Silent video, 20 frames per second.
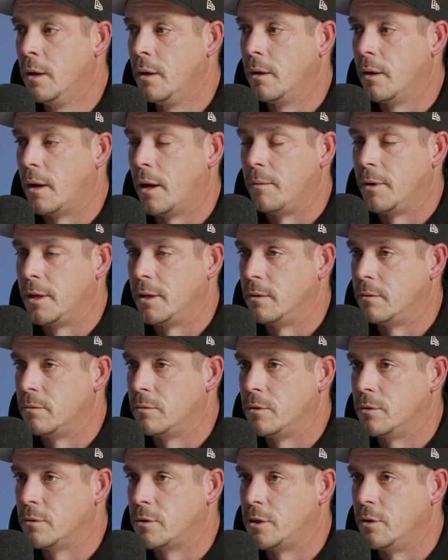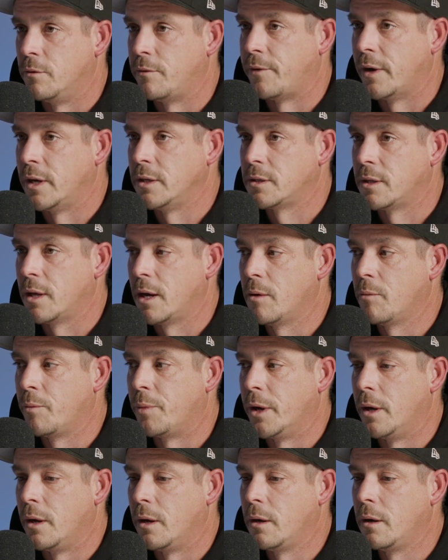I mean, we'll still face that,
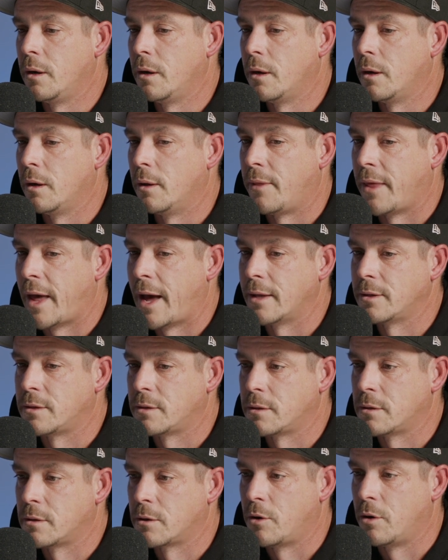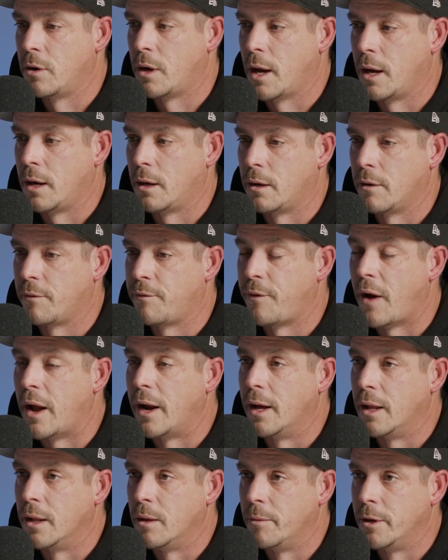but that's created a fun
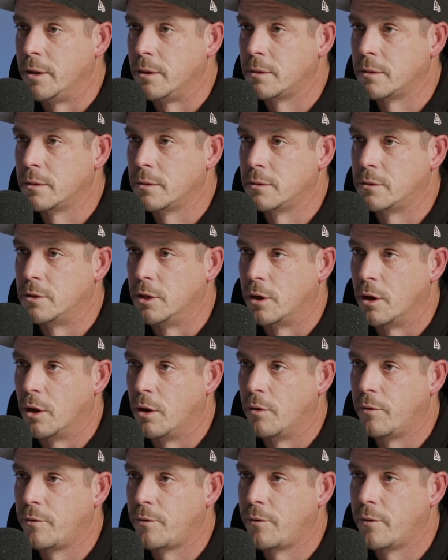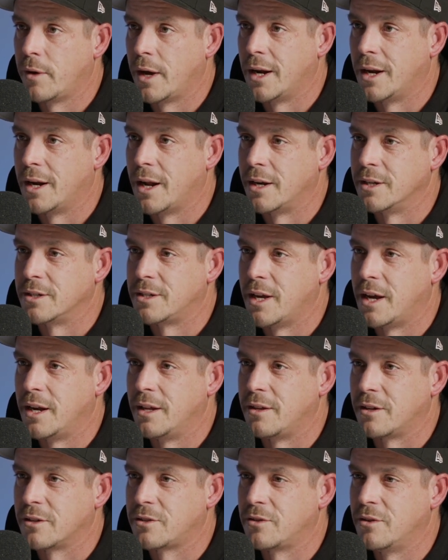element to golf and, and an
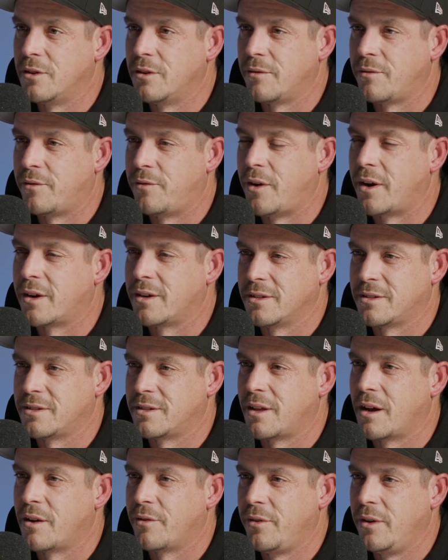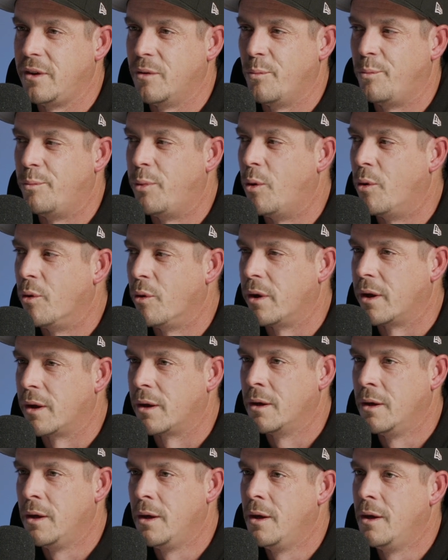understanding that it's not fucking stuffy and
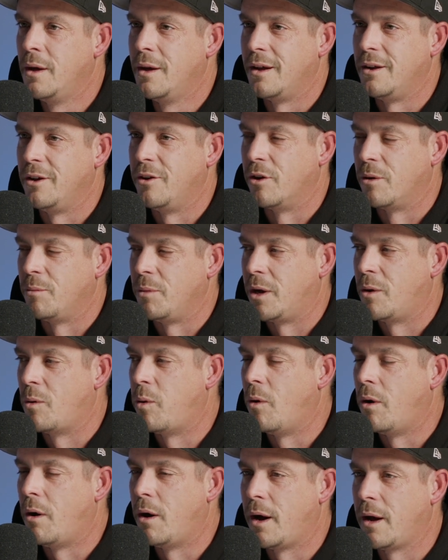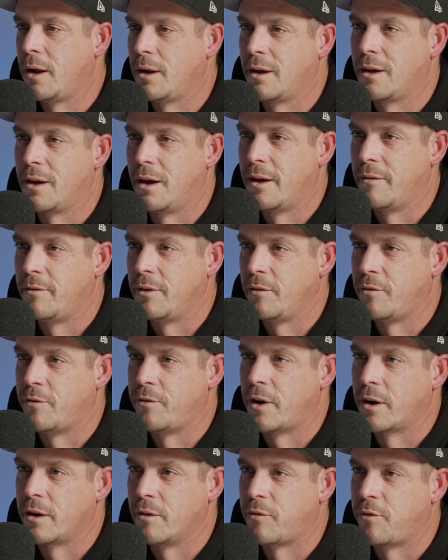boring and you've got to be quiet and you can't have any
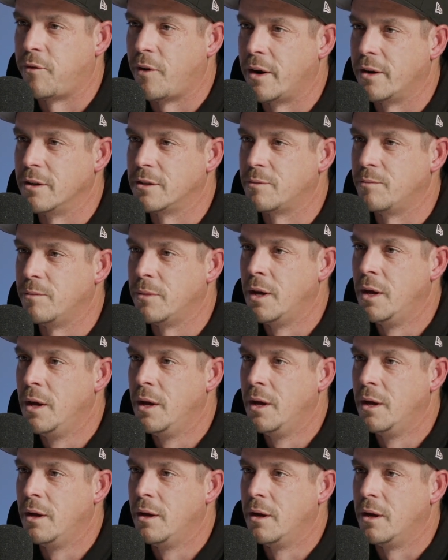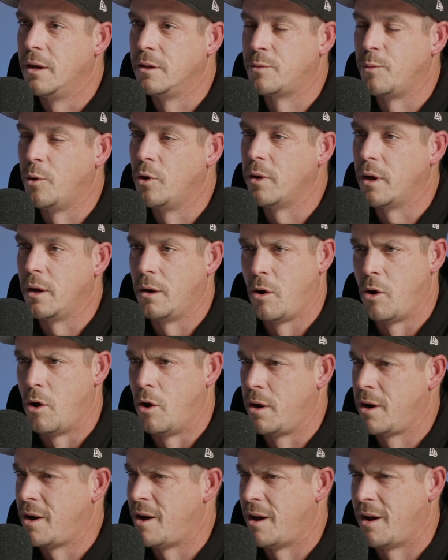fucking. It's not fun. going it's, anywhere, is it? Because they like, tried. Oh,
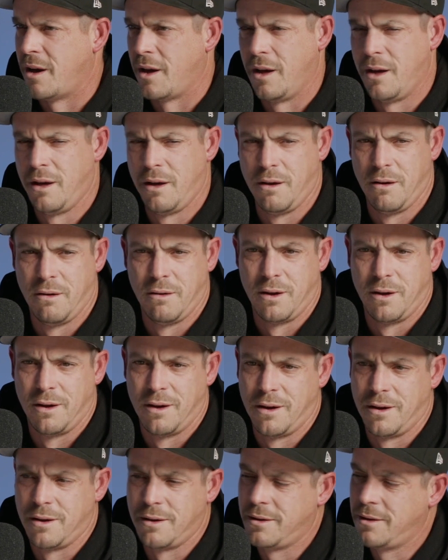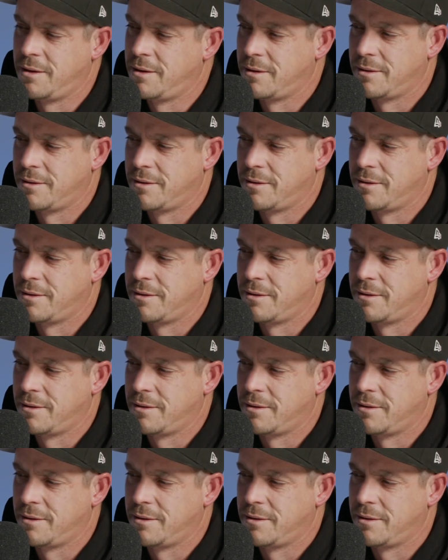they no, tried to shut it down, didn't they?